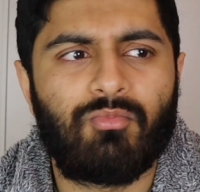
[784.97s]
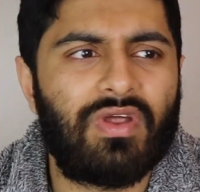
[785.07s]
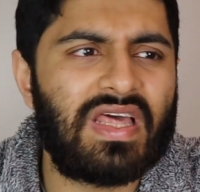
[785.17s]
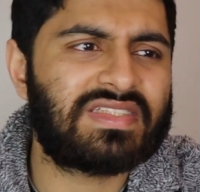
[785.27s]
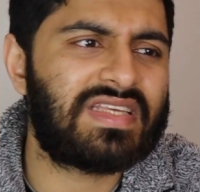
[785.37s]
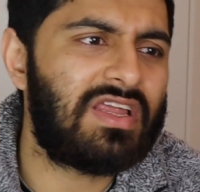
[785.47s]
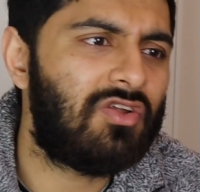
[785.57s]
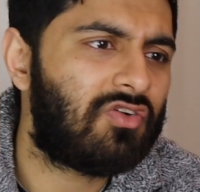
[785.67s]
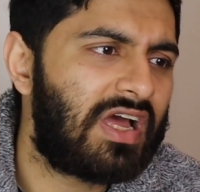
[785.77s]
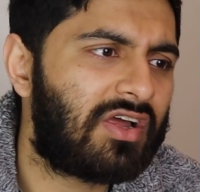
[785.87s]
When I say
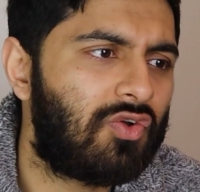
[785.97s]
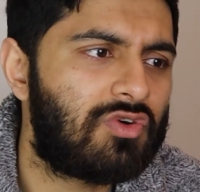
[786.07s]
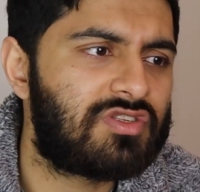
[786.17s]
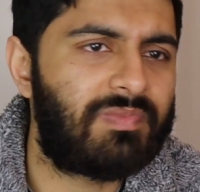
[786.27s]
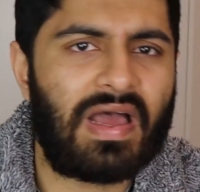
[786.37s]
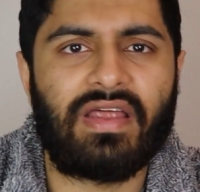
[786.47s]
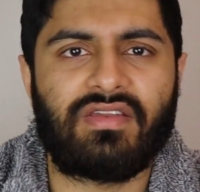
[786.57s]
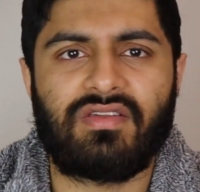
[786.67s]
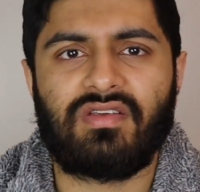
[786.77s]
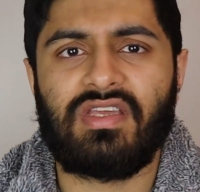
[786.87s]
Lukaku was
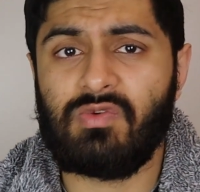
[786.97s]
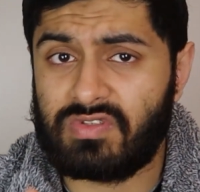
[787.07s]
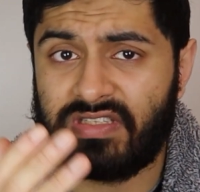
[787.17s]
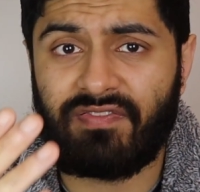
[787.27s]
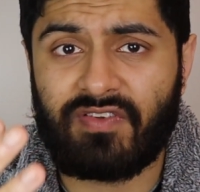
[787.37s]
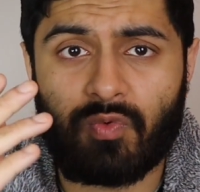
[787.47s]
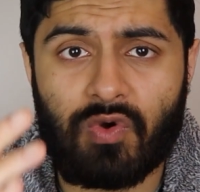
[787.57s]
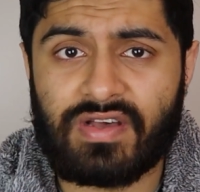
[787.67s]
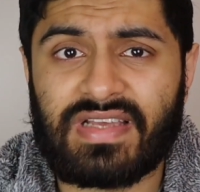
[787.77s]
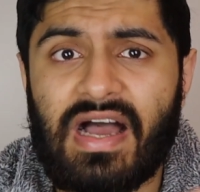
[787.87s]
bad, he was definitely
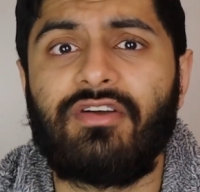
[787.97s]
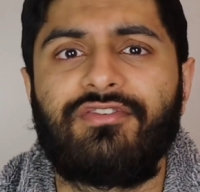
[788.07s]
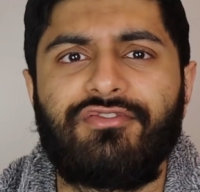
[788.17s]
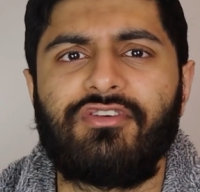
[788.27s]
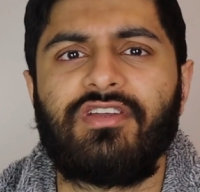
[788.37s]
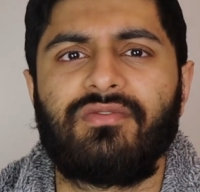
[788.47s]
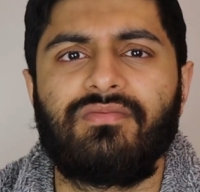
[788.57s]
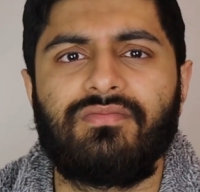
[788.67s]
worse out of the 3.